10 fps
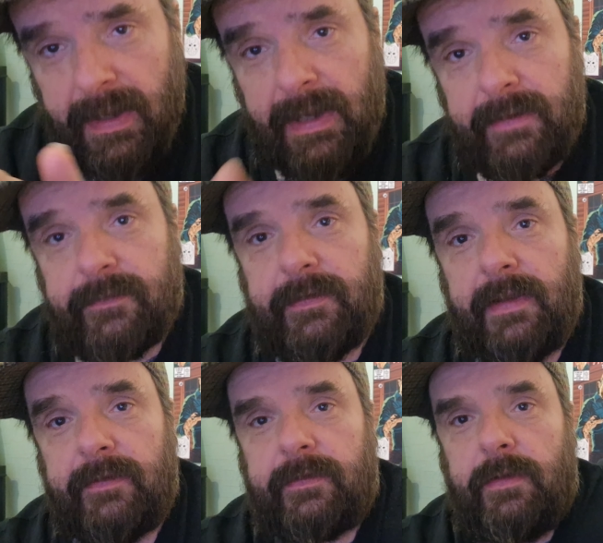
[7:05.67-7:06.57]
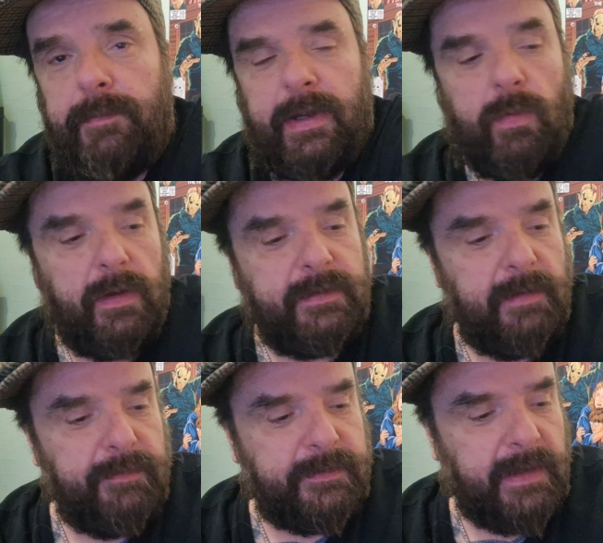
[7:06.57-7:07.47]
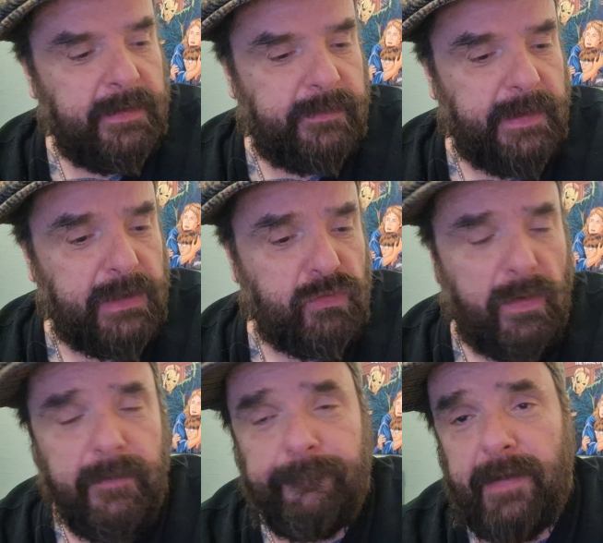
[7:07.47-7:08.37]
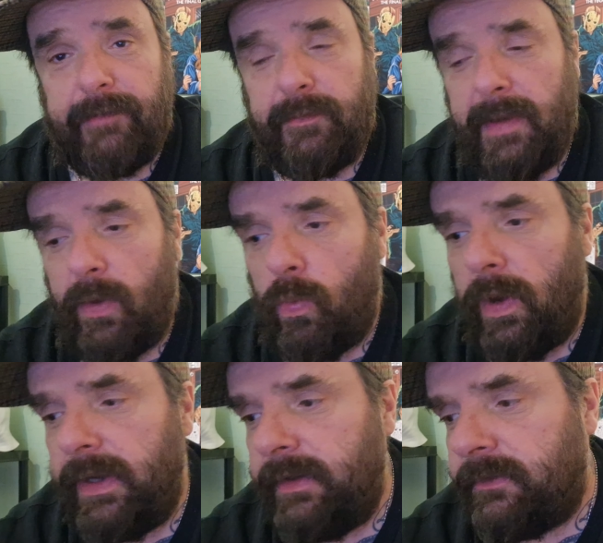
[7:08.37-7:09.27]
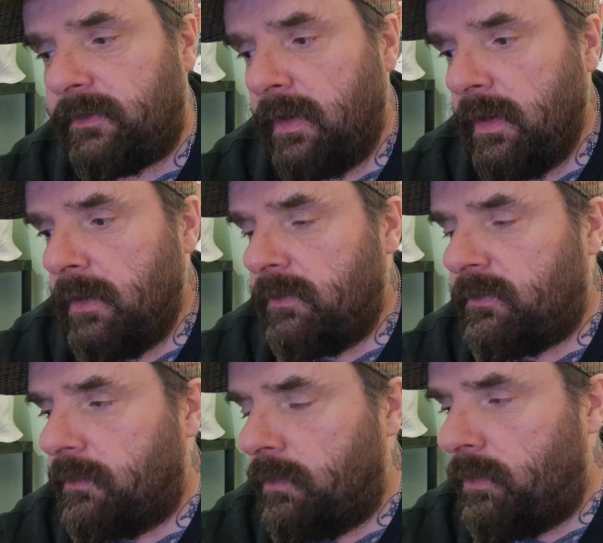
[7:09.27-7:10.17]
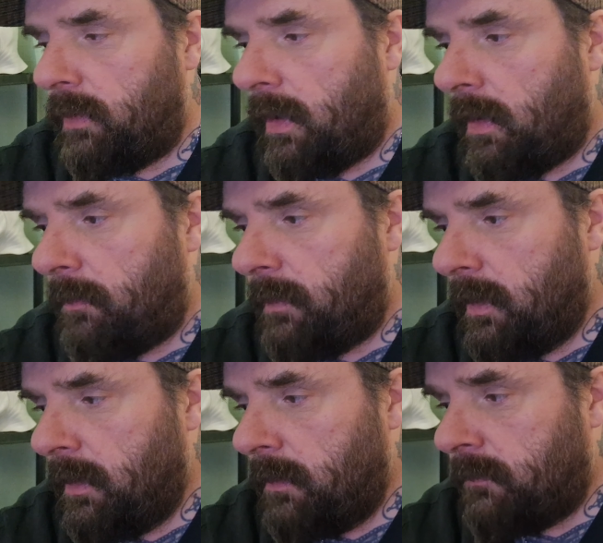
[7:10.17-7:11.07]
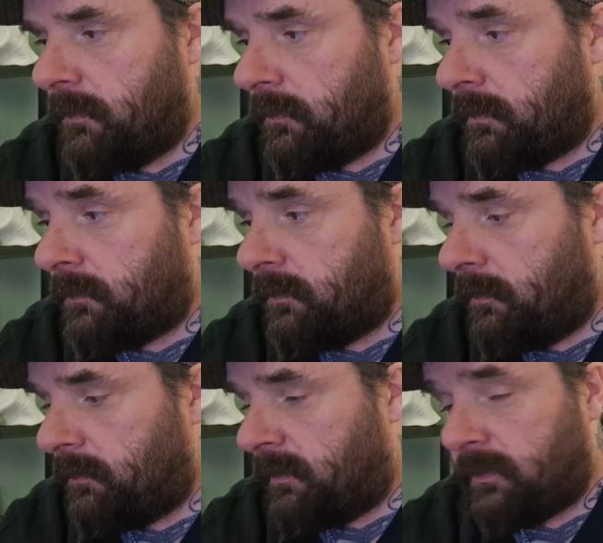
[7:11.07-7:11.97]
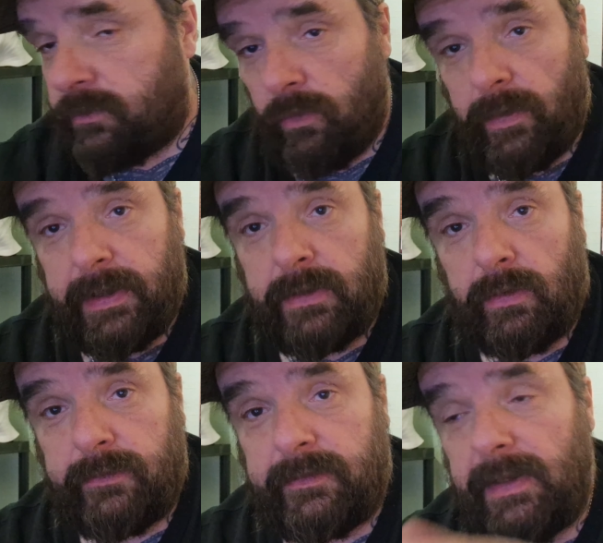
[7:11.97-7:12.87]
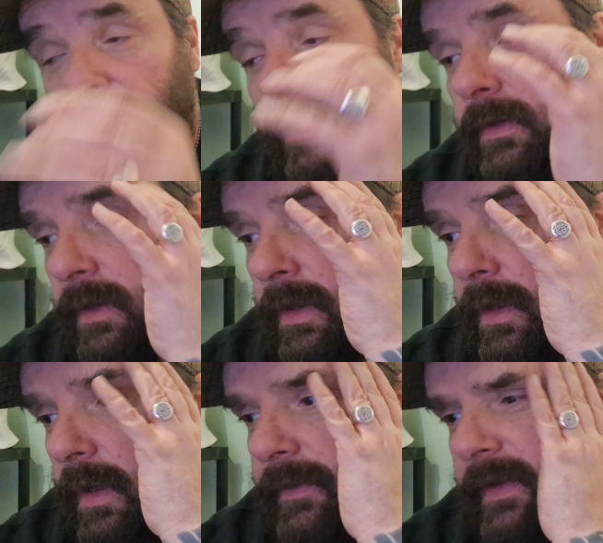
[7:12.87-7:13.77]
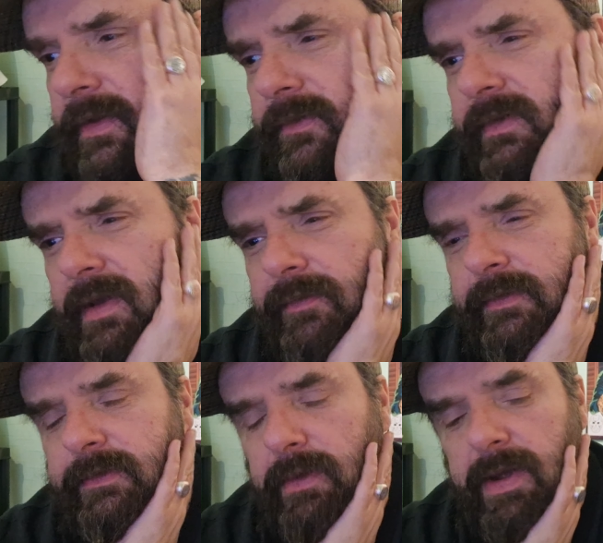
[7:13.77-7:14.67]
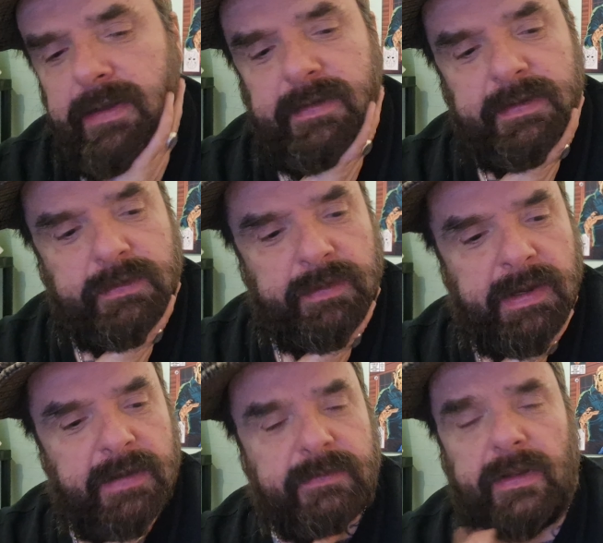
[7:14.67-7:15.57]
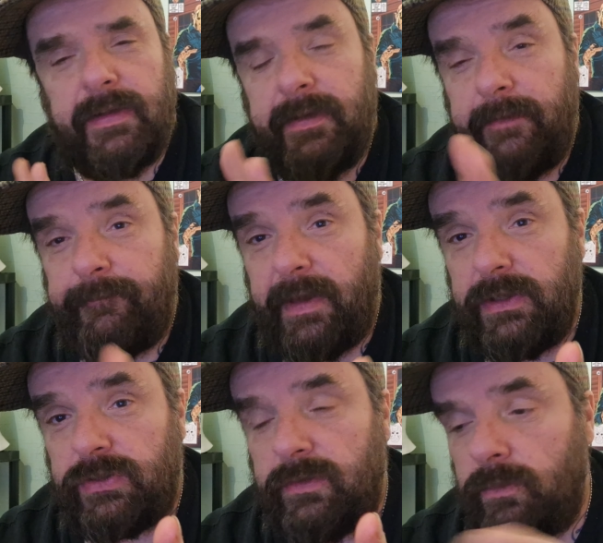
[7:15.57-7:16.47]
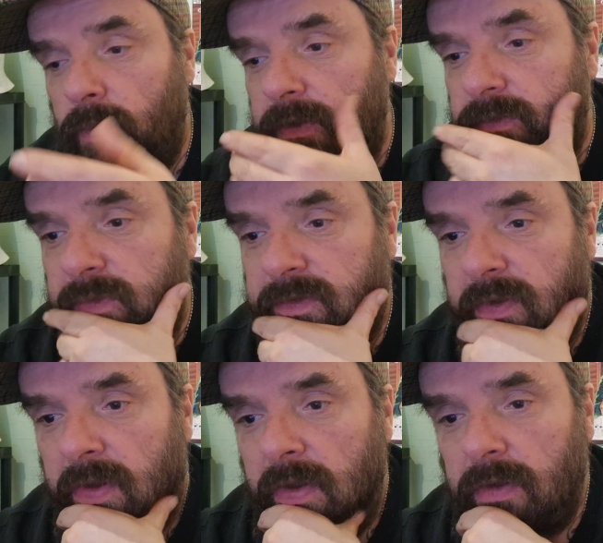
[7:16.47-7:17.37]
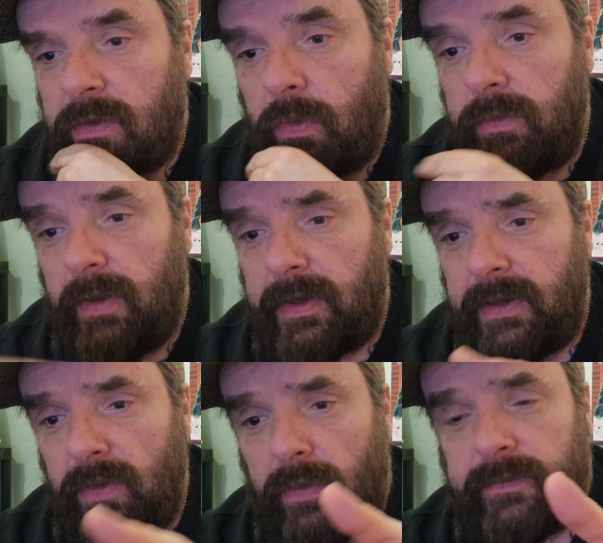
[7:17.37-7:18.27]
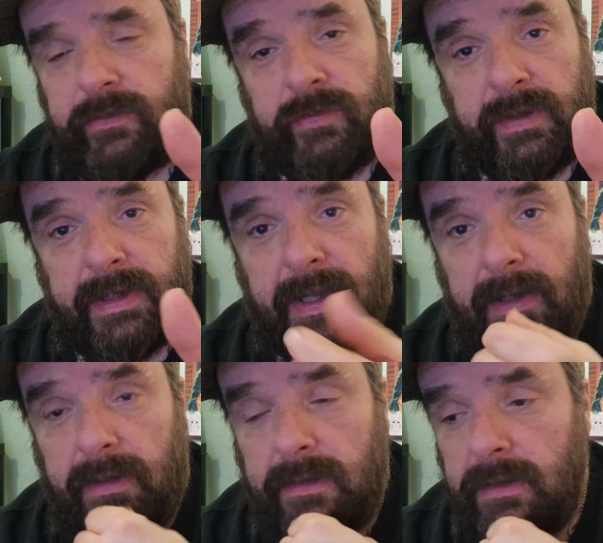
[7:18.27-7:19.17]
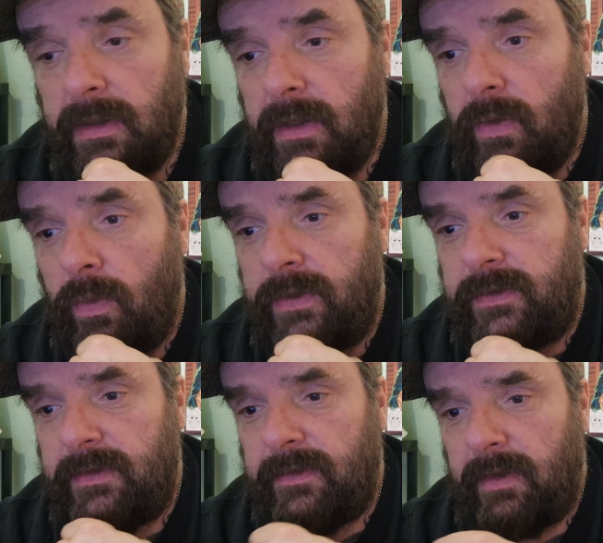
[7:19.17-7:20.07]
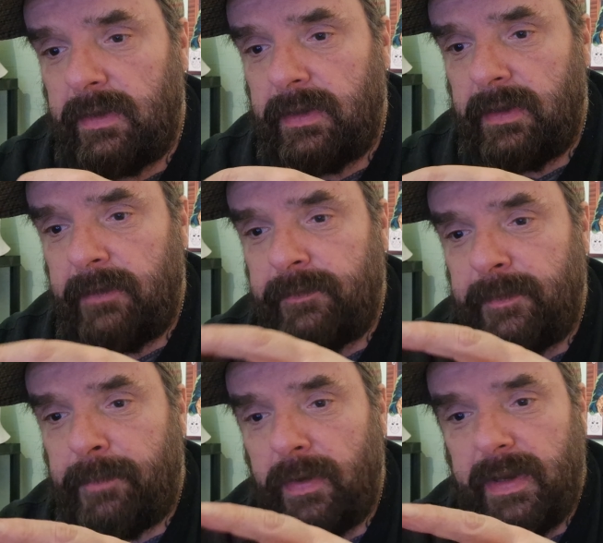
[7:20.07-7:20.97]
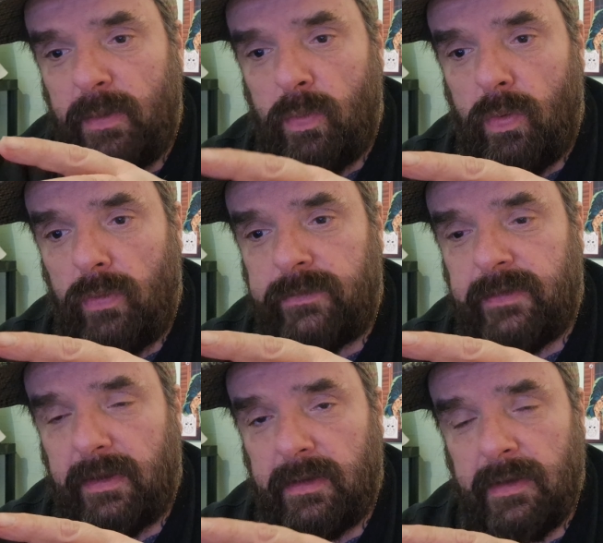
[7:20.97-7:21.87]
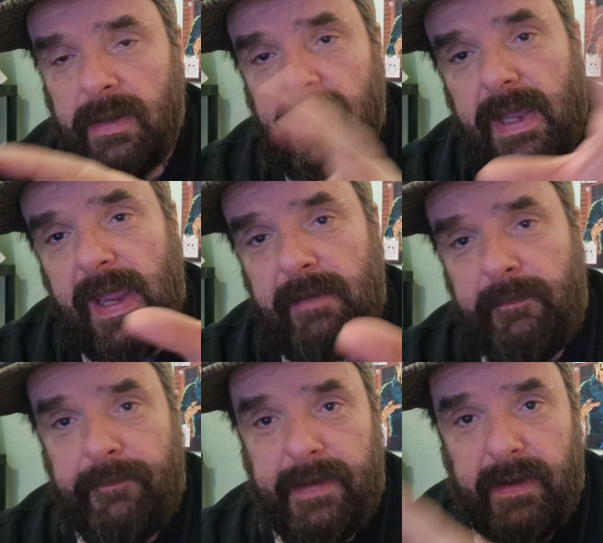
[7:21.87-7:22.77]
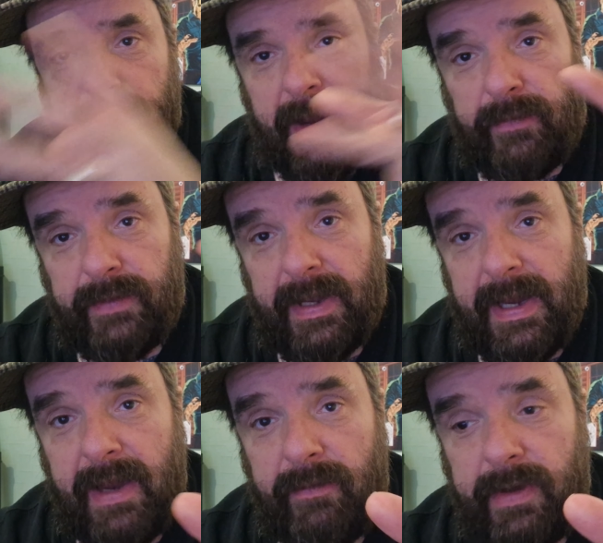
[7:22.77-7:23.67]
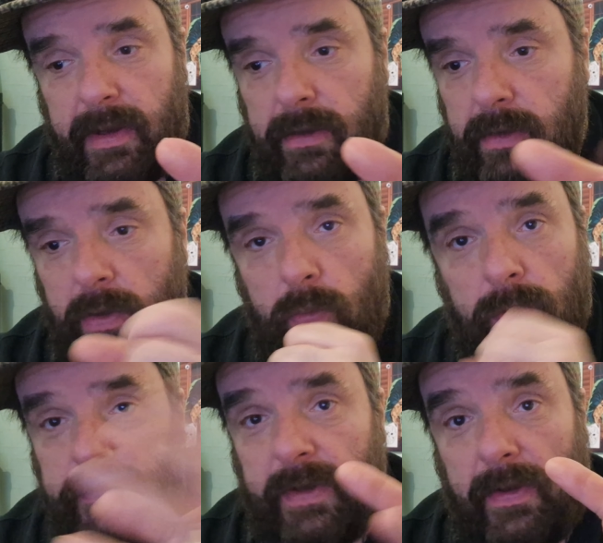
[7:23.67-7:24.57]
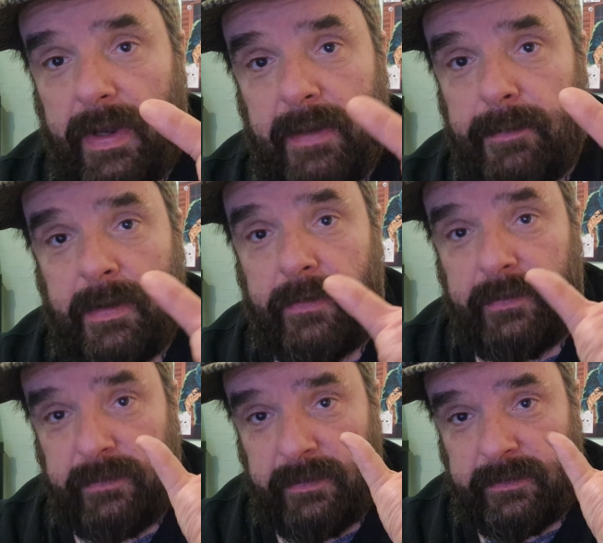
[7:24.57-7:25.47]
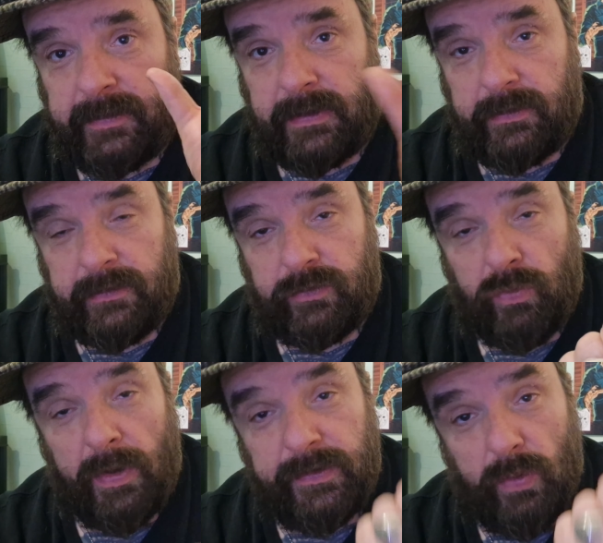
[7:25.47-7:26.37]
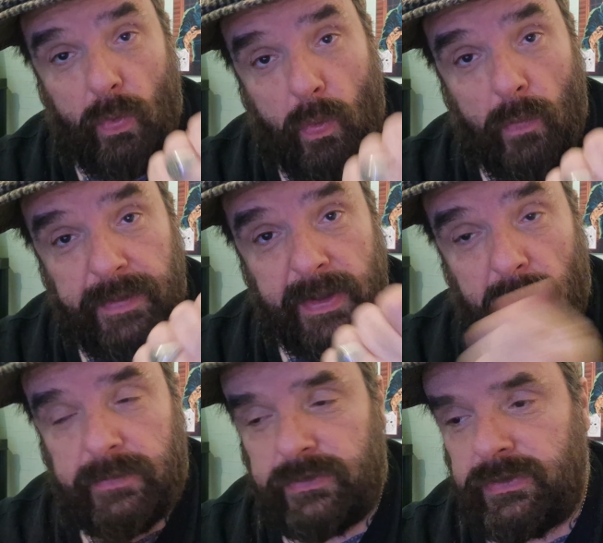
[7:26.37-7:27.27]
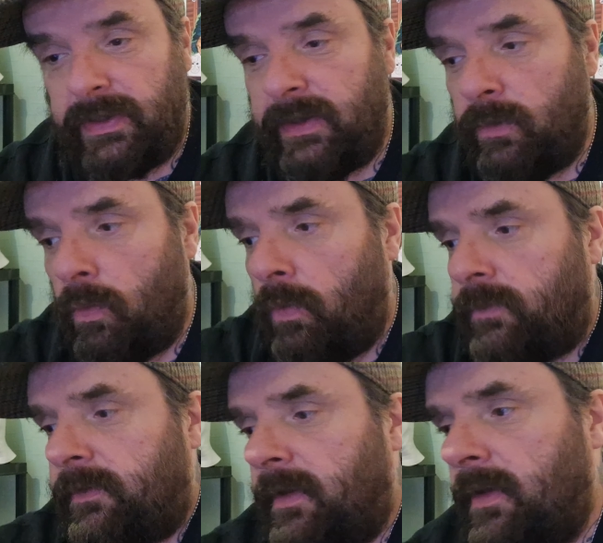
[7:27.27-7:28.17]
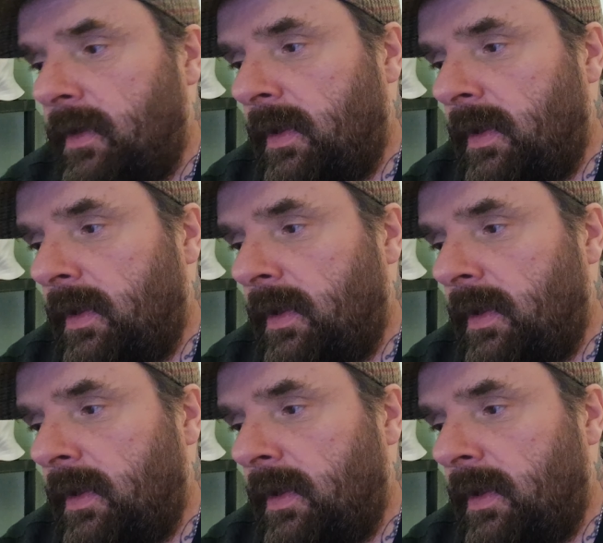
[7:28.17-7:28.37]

it's it's can be quite devastating so they're trying to fathom out ways to um, to, to destroy Godzilla. And then there's another scientist on it. It's done an invention which was called like an oxygen killer, which is like if you put it in water, everything around that area will die because it just destroys all the oxygen in the water.